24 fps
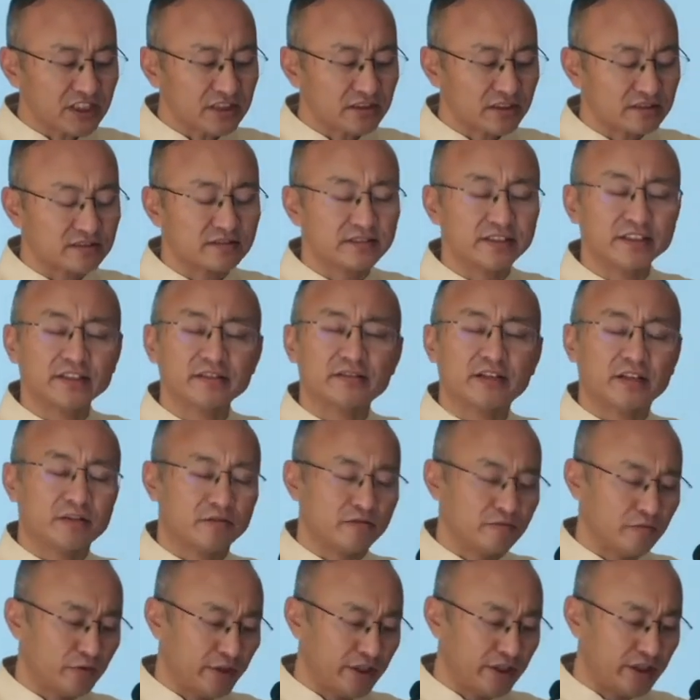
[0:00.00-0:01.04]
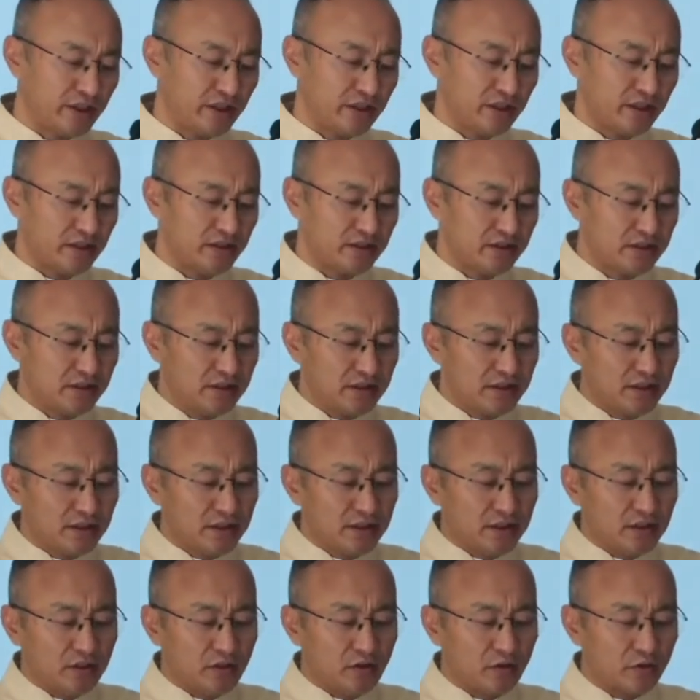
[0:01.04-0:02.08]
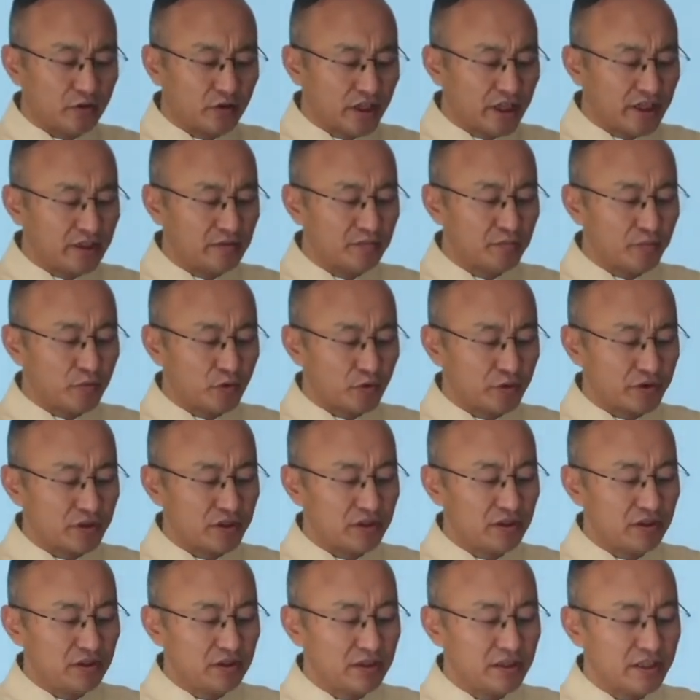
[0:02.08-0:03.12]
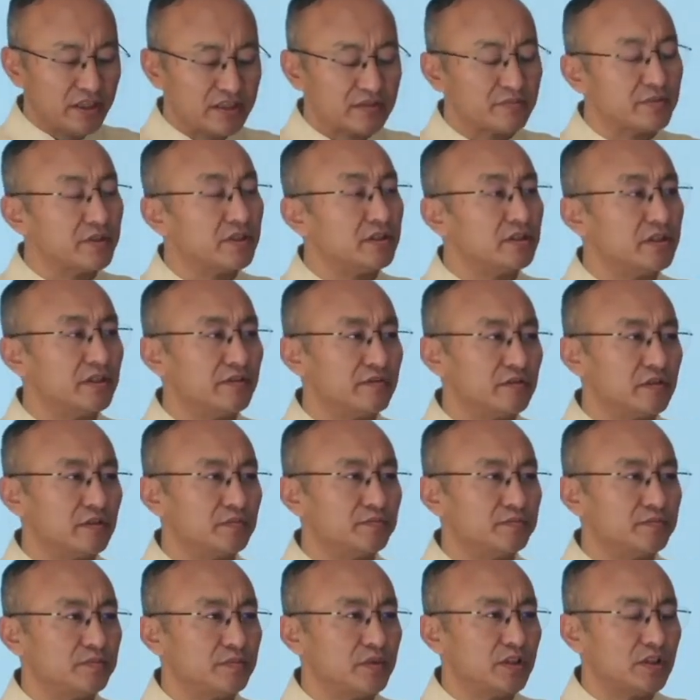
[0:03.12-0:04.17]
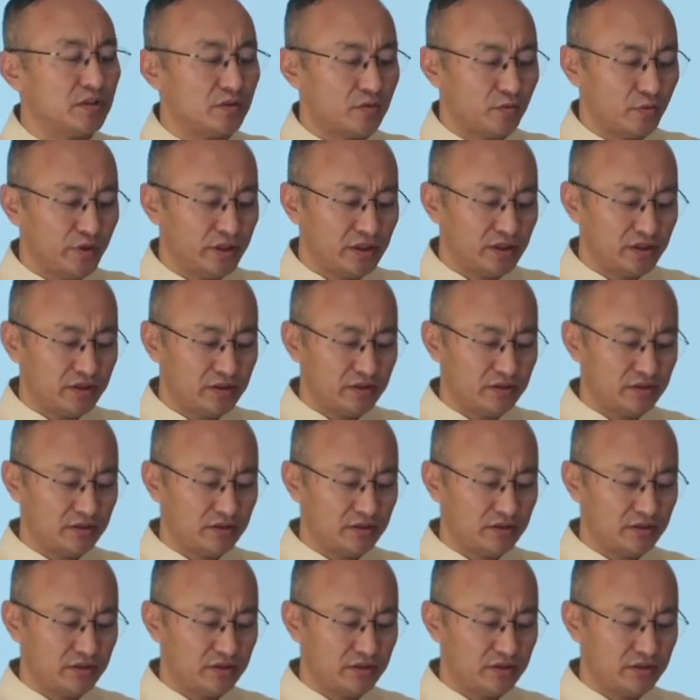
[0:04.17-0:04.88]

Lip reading: the state right-of-way online portal has been developed with